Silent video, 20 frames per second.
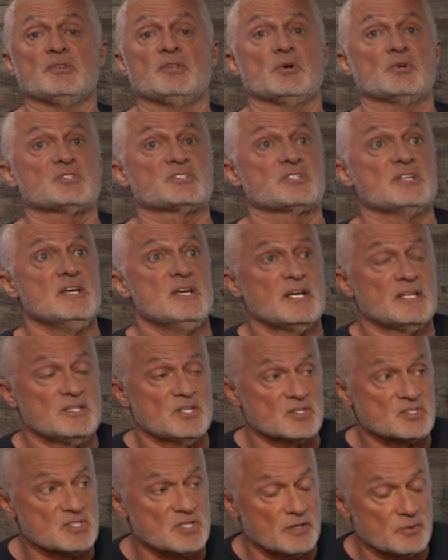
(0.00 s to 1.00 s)
There's
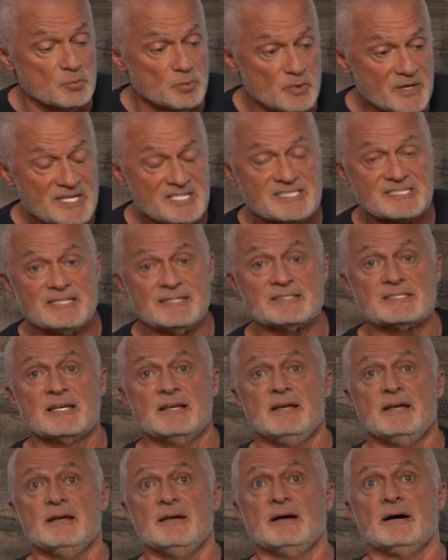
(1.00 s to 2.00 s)
a recent
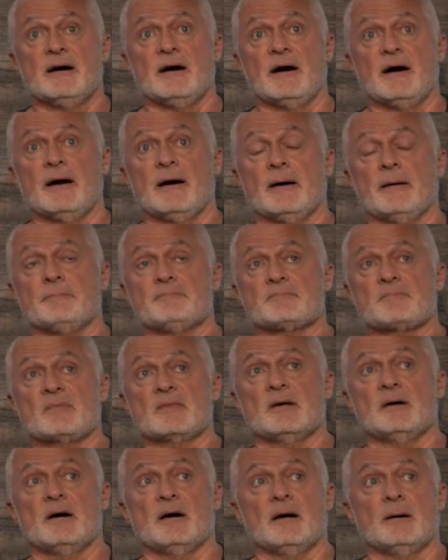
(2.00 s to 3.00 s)

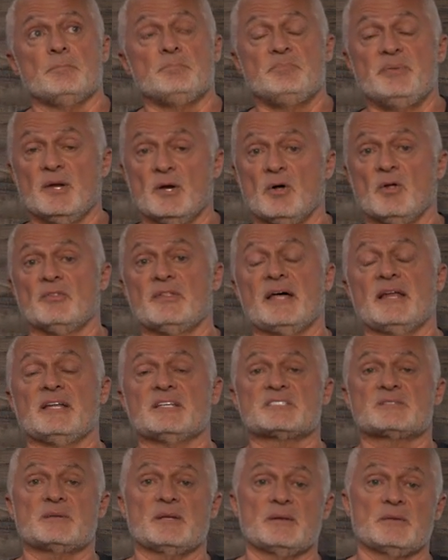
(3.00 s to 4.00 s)
bill that
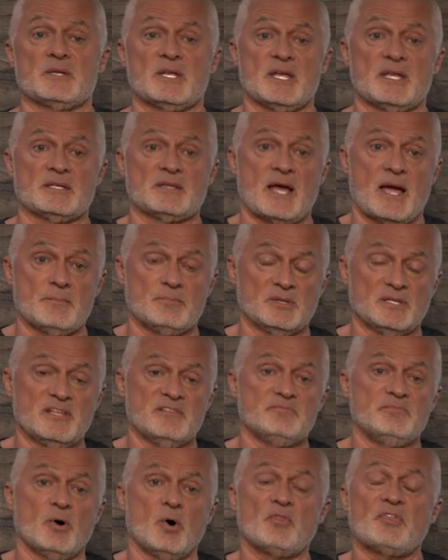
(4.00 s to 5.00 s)
is, I
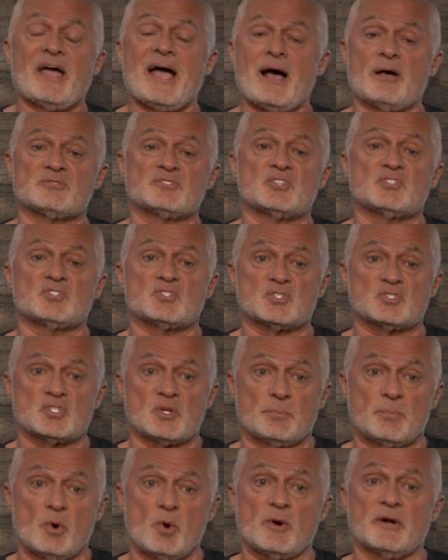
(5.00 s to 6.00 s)
believe both houses are
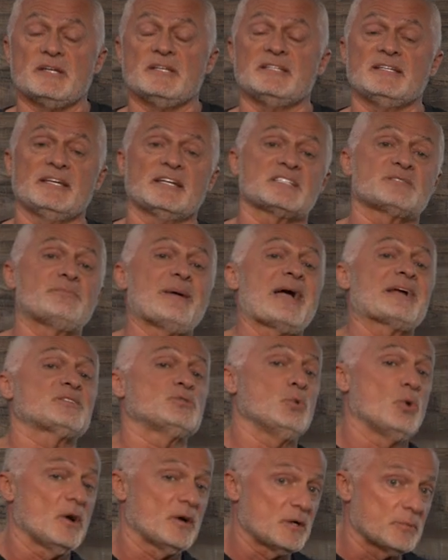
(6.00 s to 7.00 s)
supporting to get us back
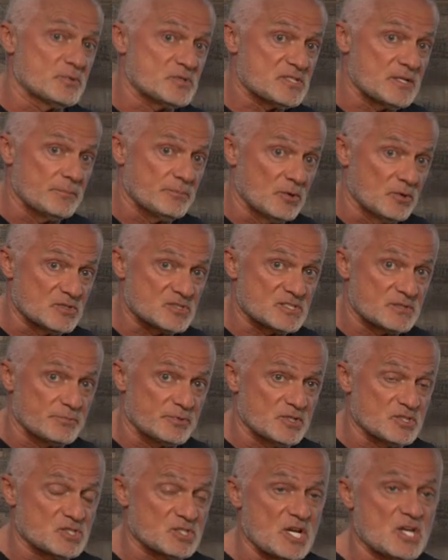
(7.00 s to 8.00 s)
to 100% bonus
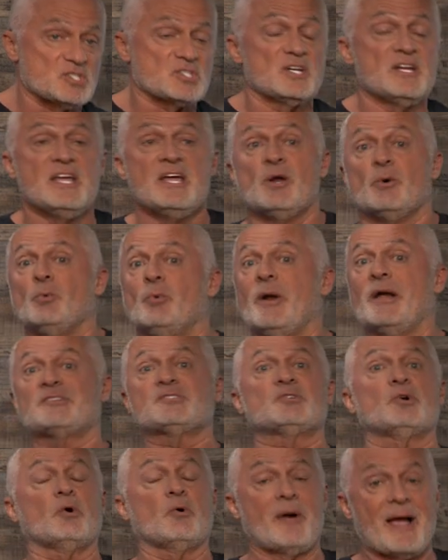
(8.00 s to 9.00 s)
depreciation,
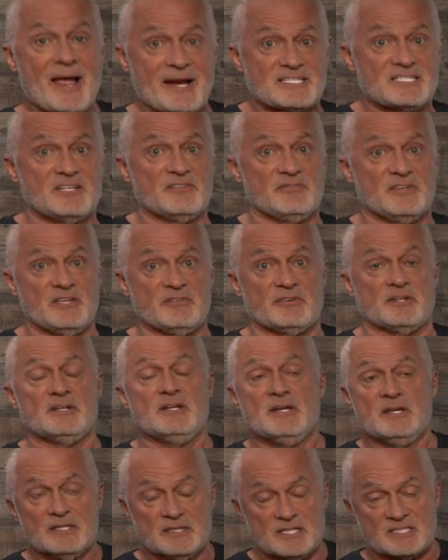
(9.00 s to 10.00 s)
retroactive even.
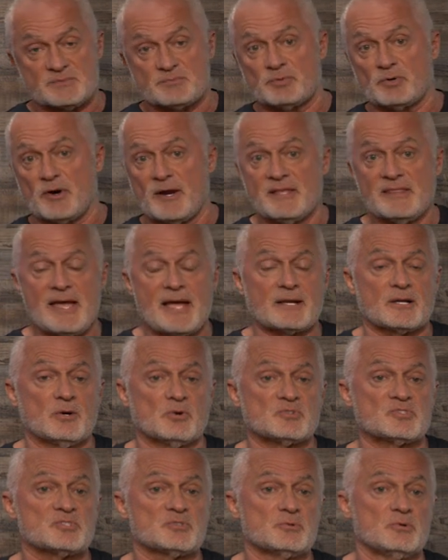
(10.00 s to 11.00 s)
Let's pray that
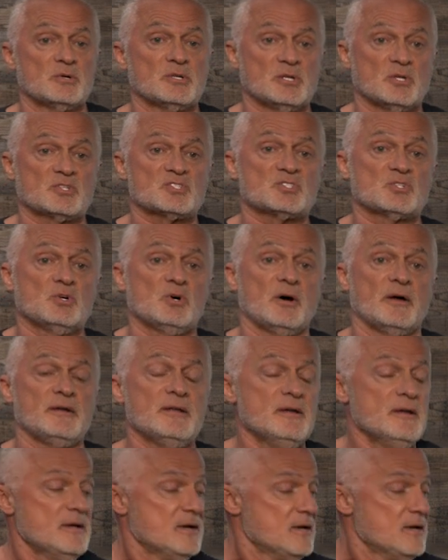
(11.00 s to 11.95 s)
goes through. It looks good.